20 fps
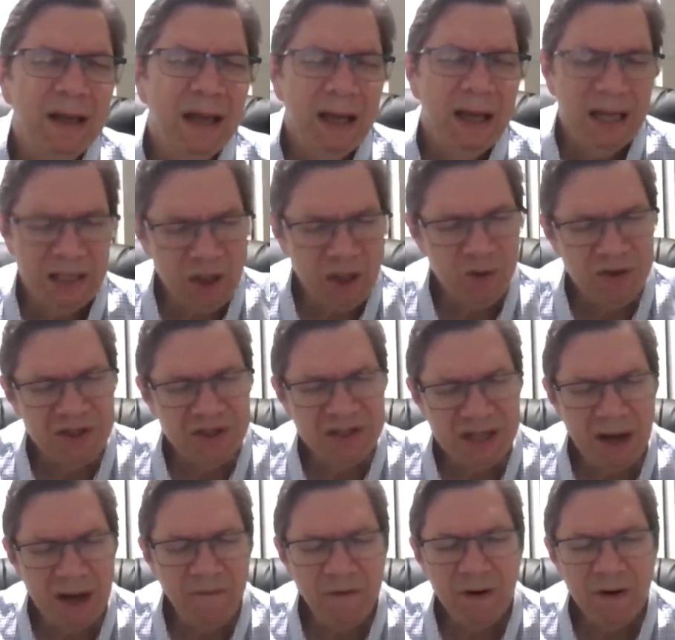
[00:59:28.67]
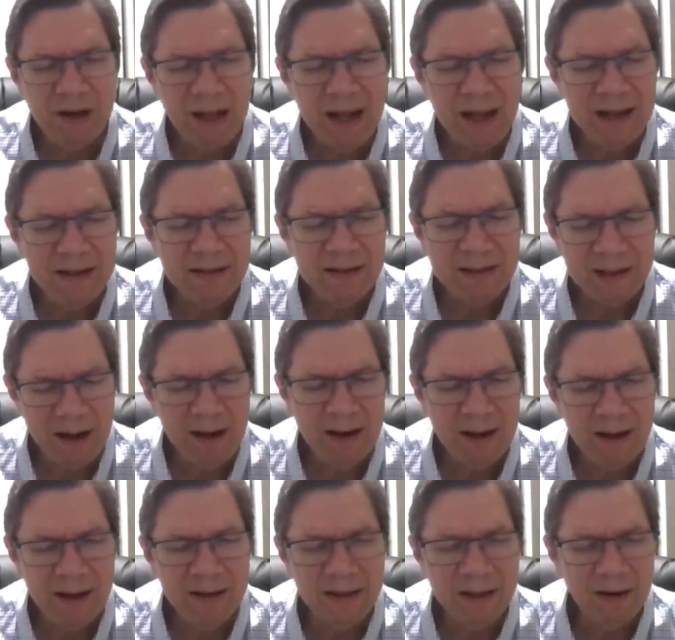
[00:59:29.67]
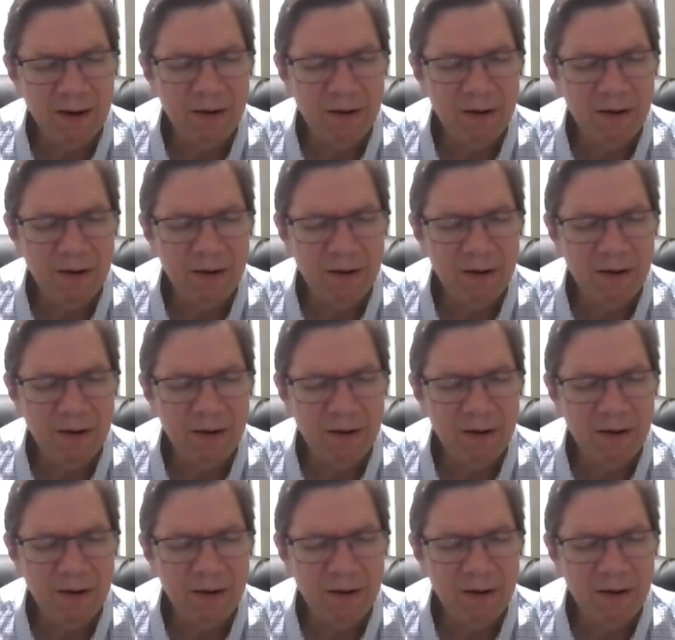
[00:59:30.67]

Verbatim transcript: and you suffered and died